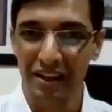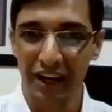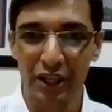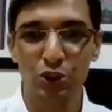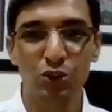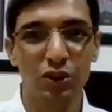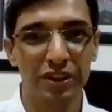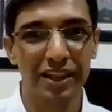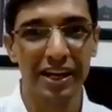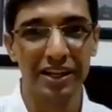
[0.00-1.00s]

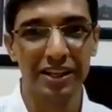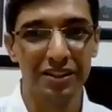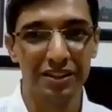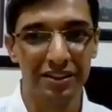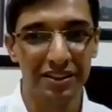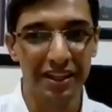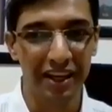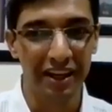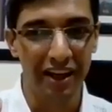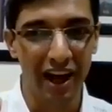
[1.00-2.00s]
Ensure that
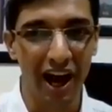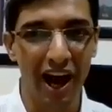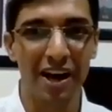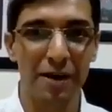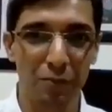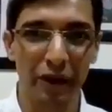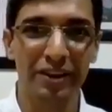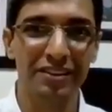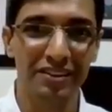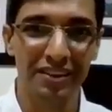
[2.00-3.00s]
they are at
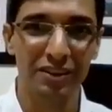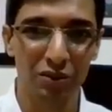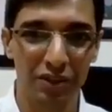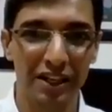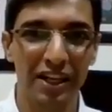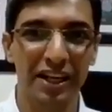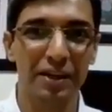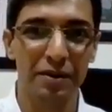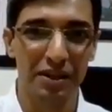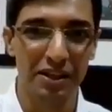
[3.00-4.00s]
point C so that they
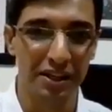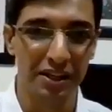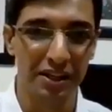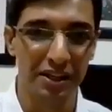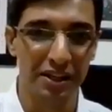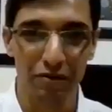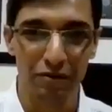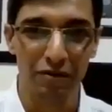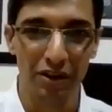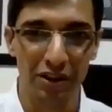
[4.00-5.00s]
can take it
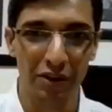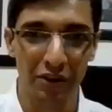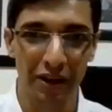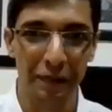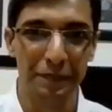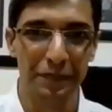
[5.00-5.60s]
further. Okay,